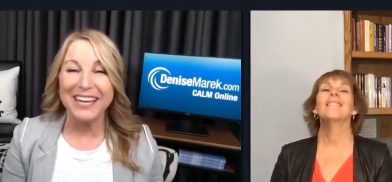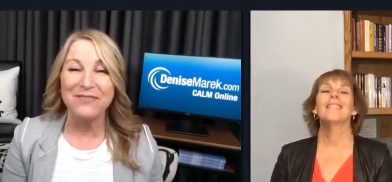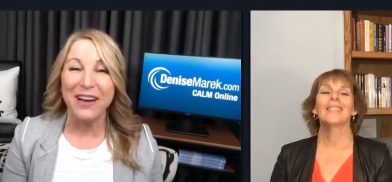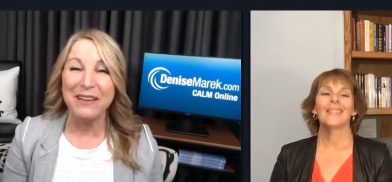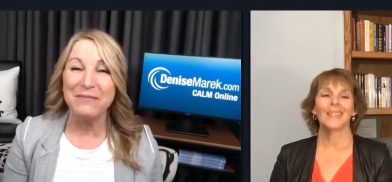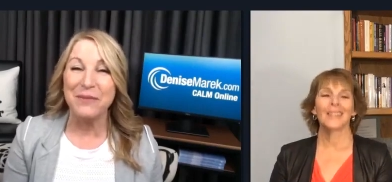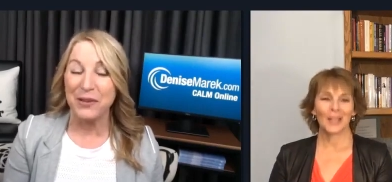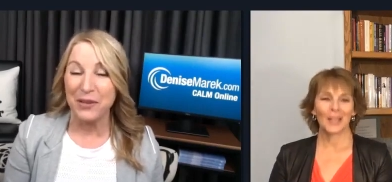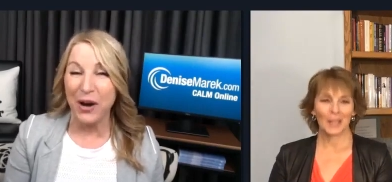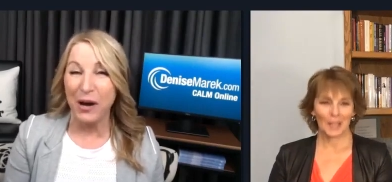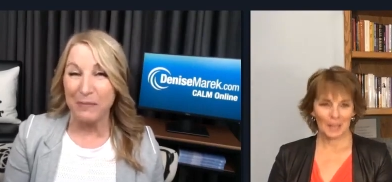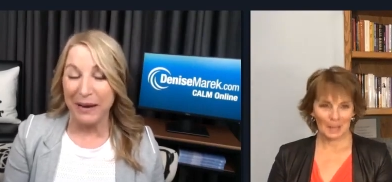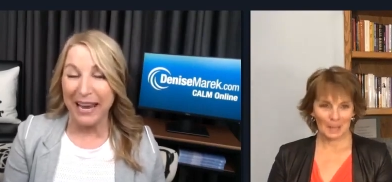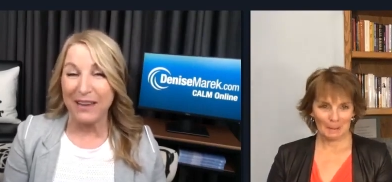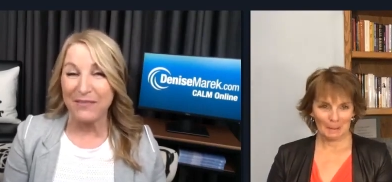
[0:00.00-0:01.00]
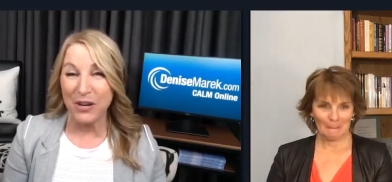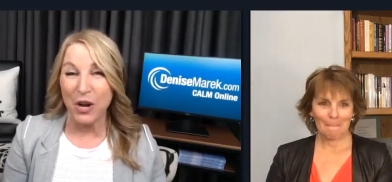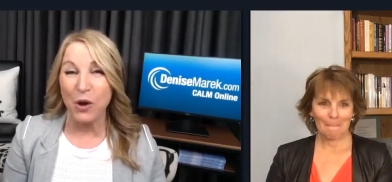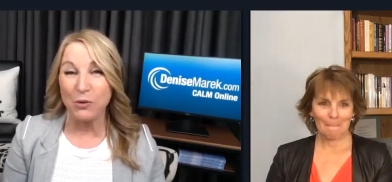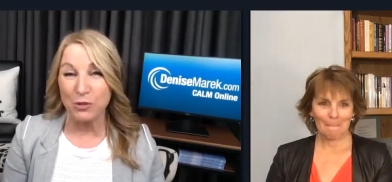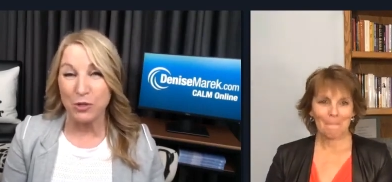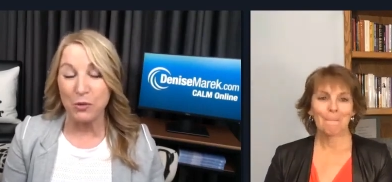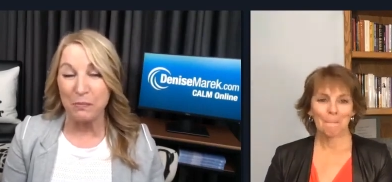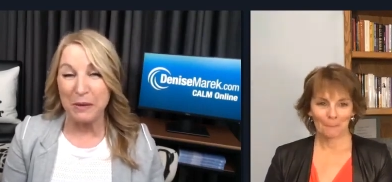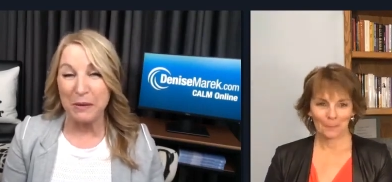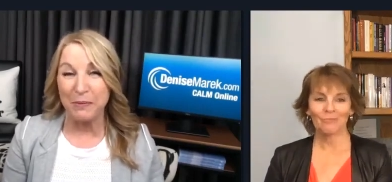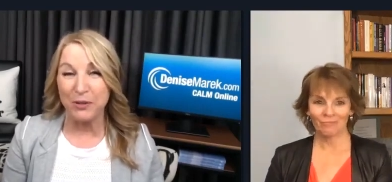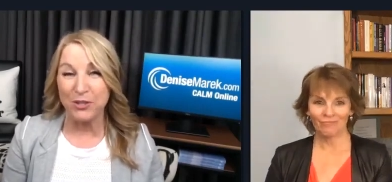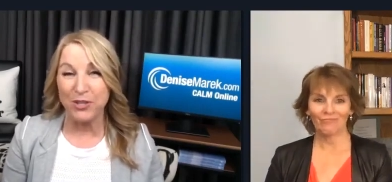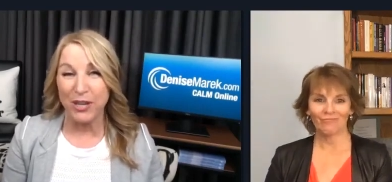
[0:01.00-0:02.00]
Speaker 1: In my book column, I have a go-to
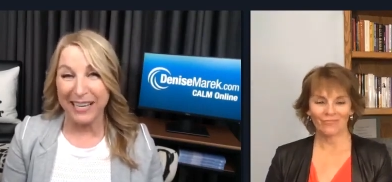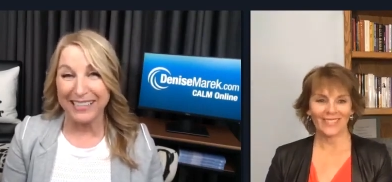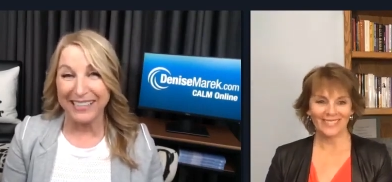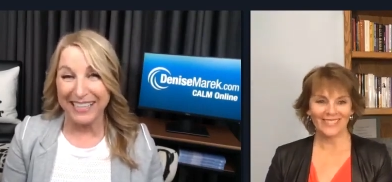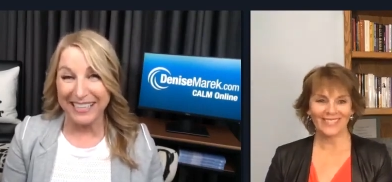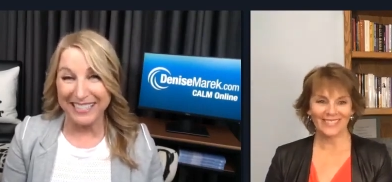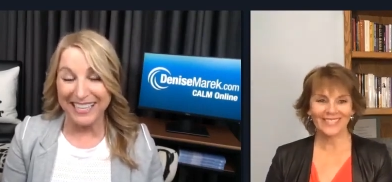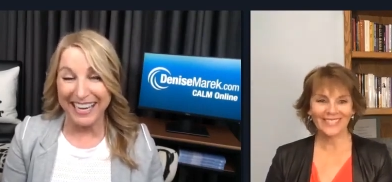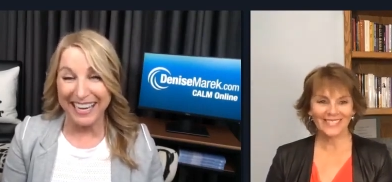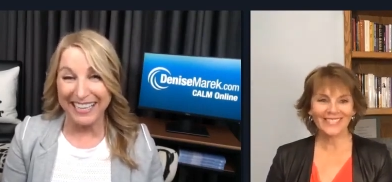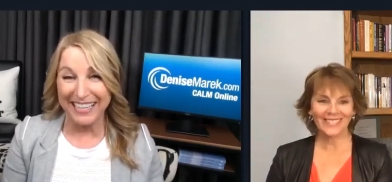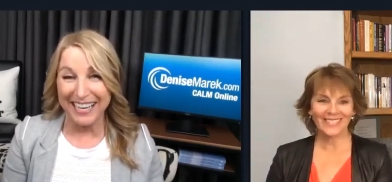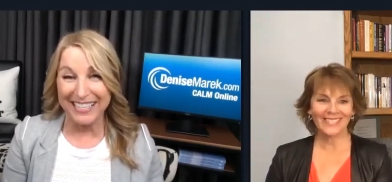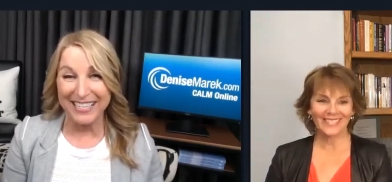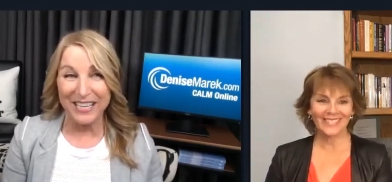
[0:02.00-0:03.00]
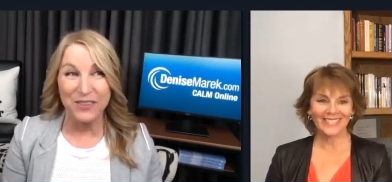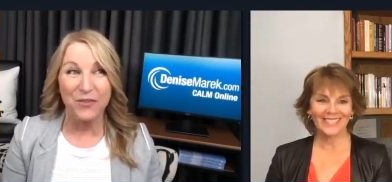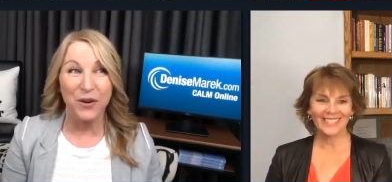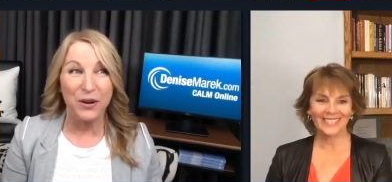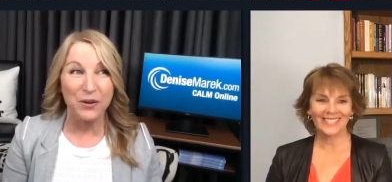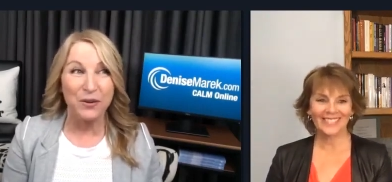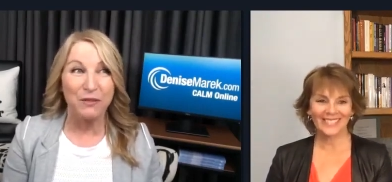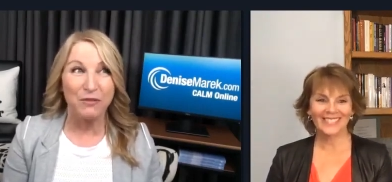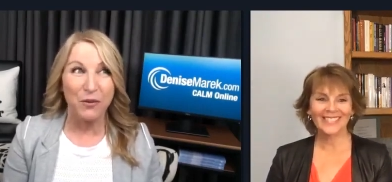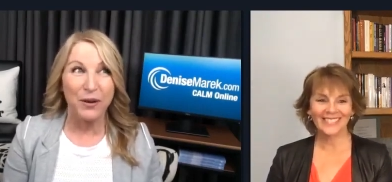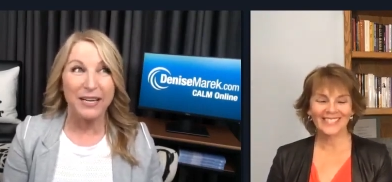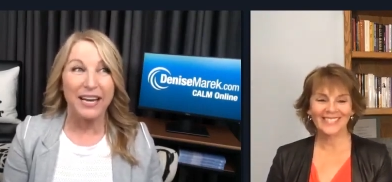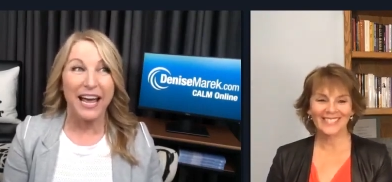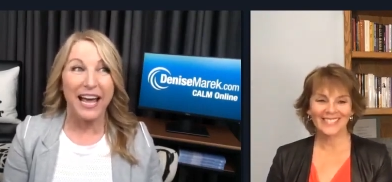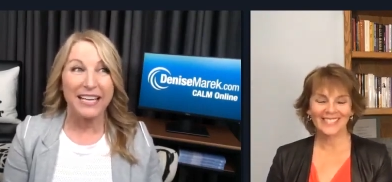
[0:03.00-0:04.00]
people checklist. And I say, you want to
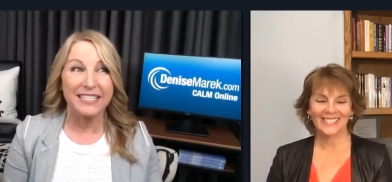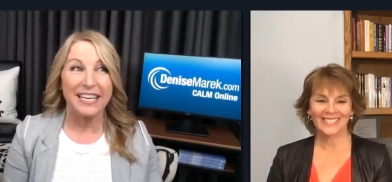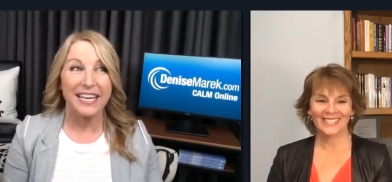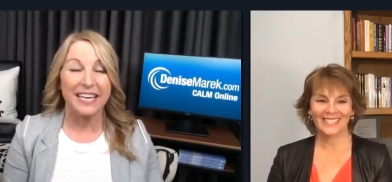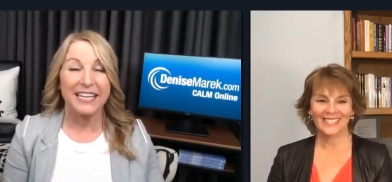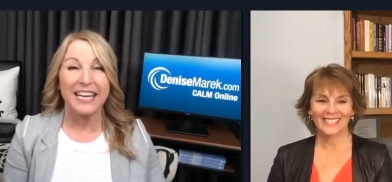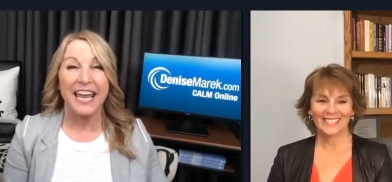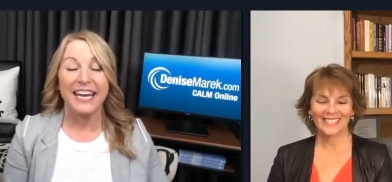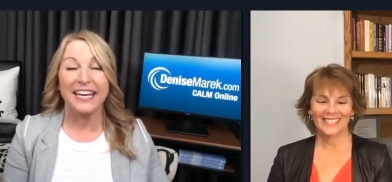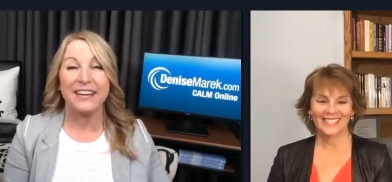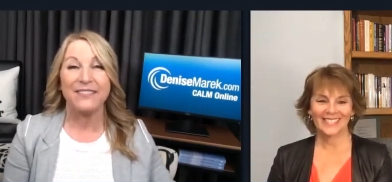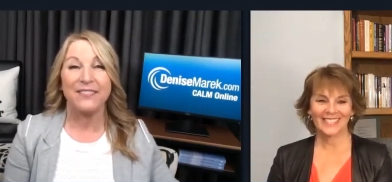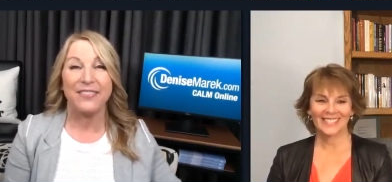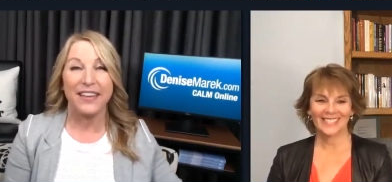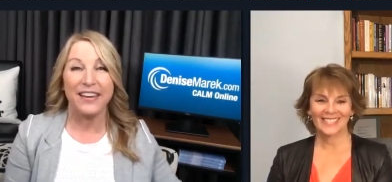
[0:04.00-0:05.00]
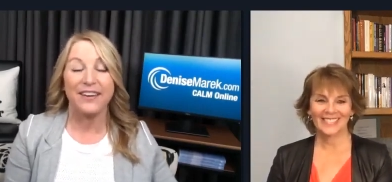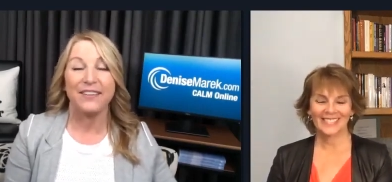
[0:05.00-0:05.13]
avoid asking a negative